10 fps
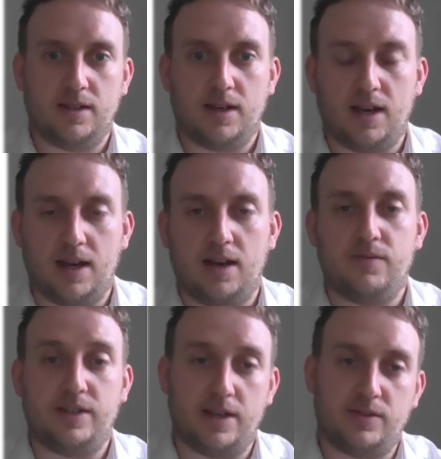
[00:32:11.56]

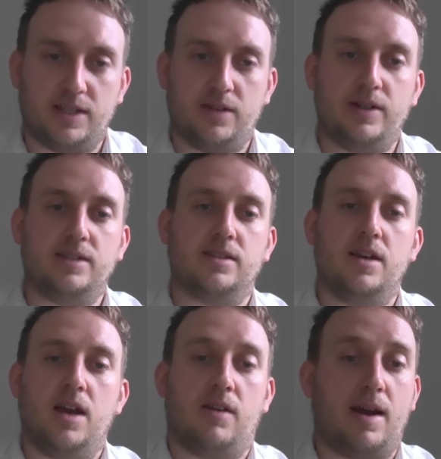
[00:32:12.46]
video series
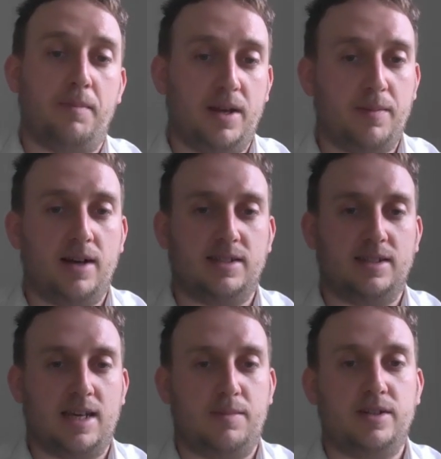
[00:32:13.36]
around minimising
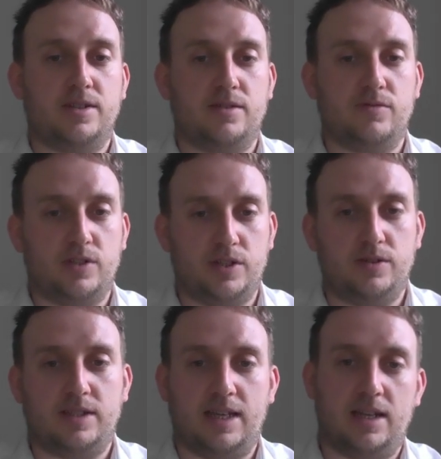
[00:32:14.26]
damage,
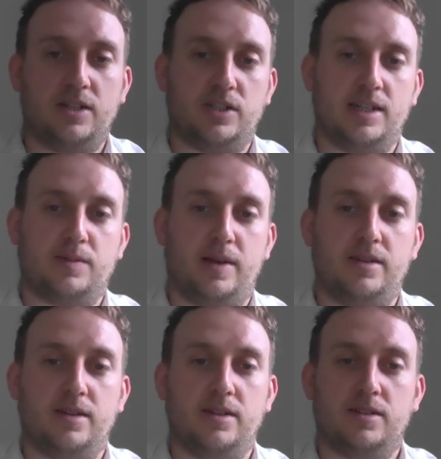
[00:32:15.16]
reducing energy
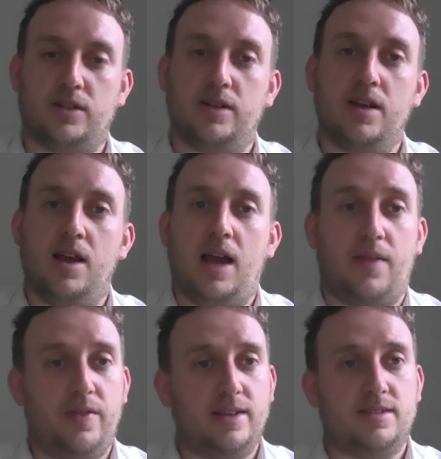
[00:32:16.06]
expenditure,
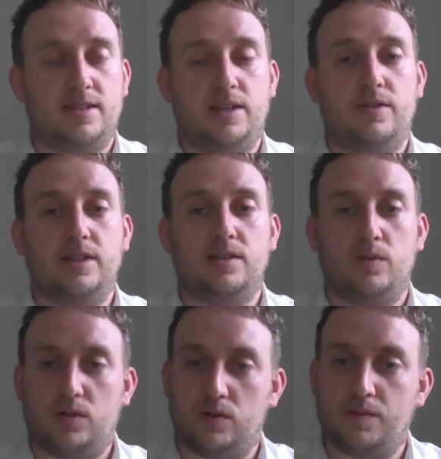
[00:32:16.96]
and this series,
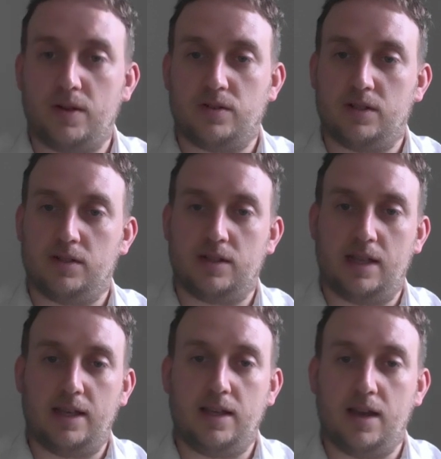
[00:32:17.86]
which was
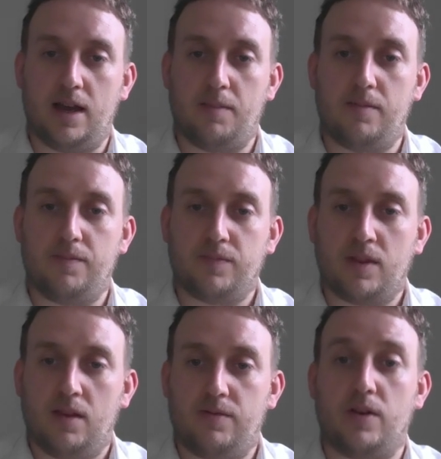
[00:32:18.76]
mostly
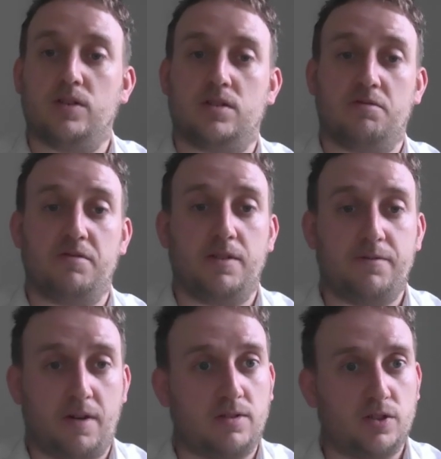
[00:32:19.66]
focused on the
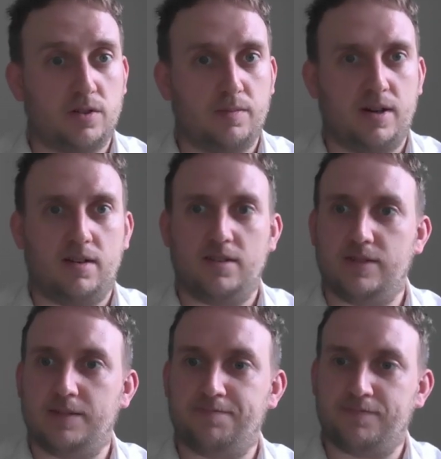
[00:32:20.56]
function part of
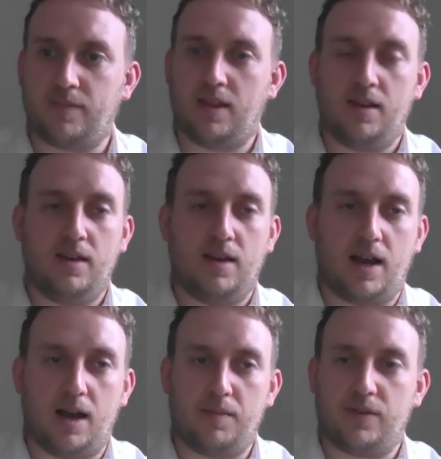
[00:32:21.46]
it.
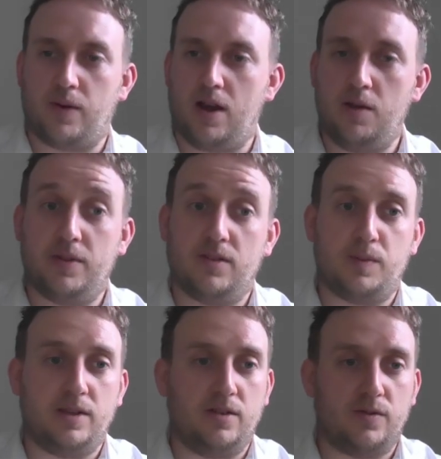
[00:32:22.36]
So I hope this has
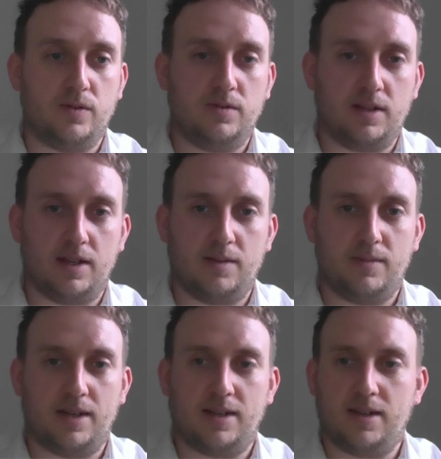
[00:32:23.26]
been useful,
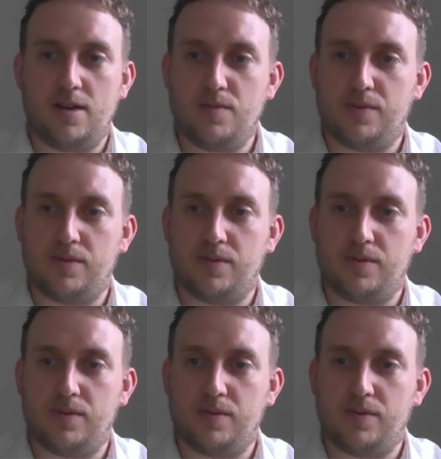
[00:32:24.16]
and I hope